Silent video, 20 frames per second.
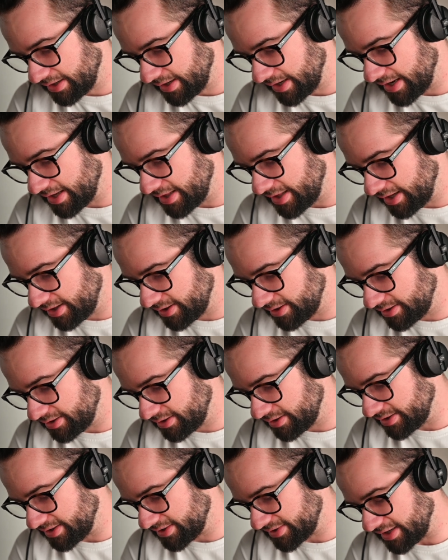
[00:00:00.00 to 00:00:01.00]
And then
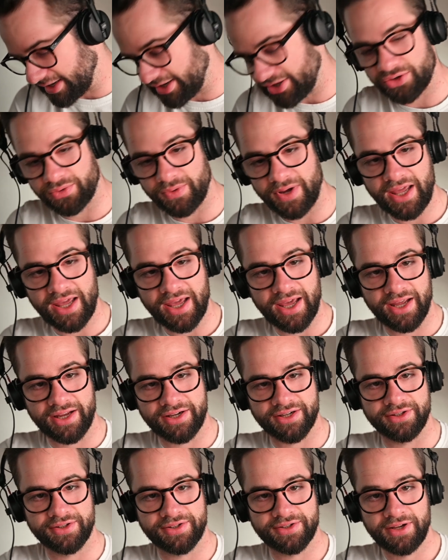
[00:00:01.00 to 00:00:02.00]
this A2A
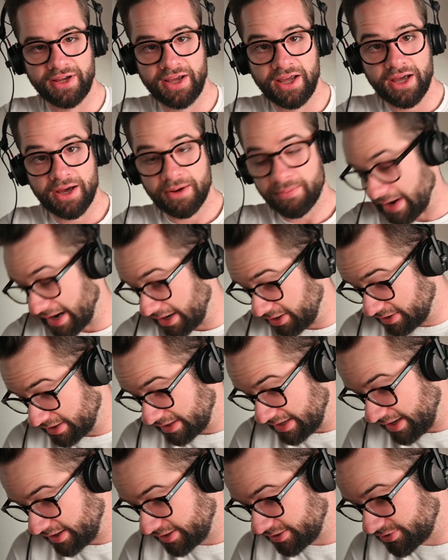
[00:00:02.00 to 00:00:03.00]
agent might
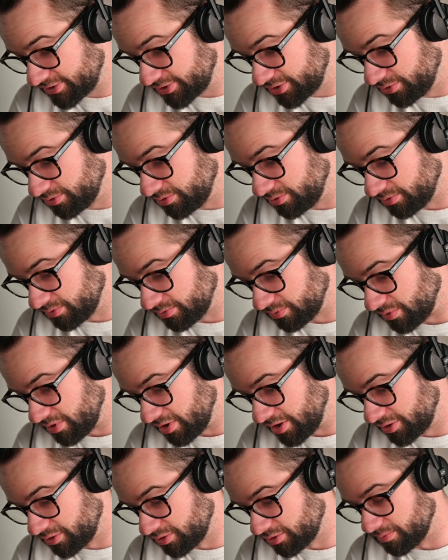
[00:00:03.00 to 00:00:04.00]
connect to
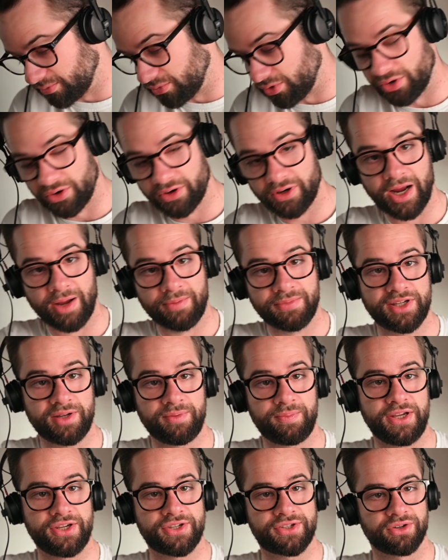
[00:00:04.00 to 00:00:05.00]
one or more
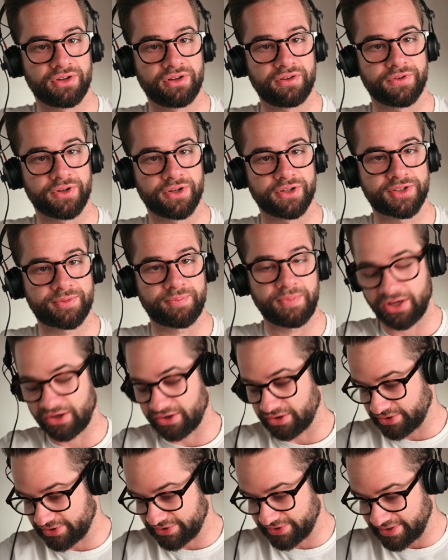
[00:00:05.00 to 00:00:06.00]
MCP servers
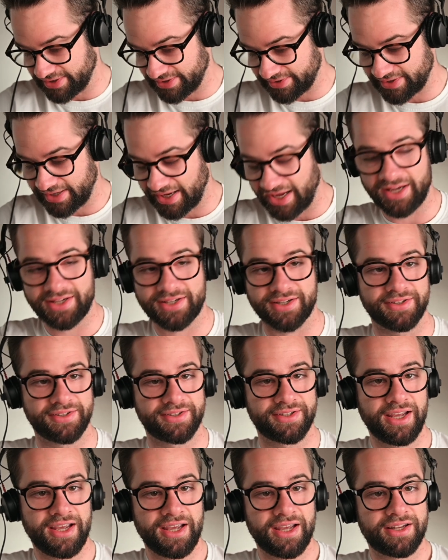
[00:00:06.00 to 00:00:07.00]
because this
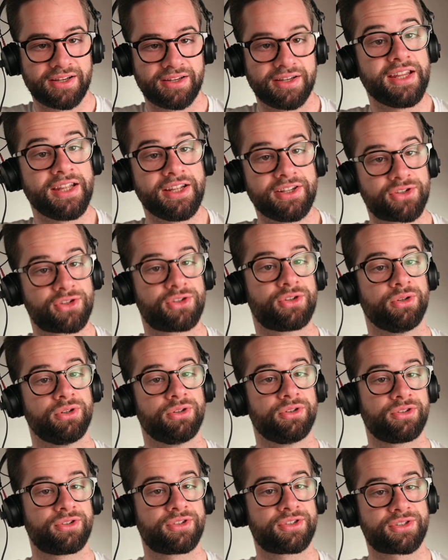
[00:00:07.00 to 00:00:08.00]
agent needs
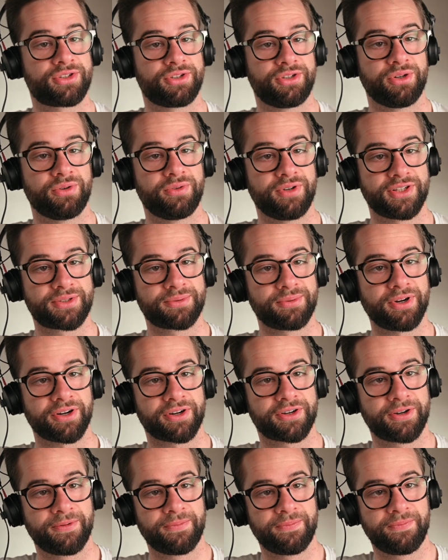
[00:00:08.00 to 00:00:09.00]
tools to do its
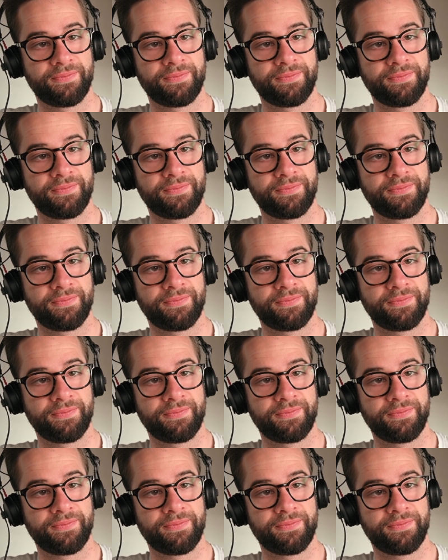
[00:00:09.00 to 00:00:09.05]
work.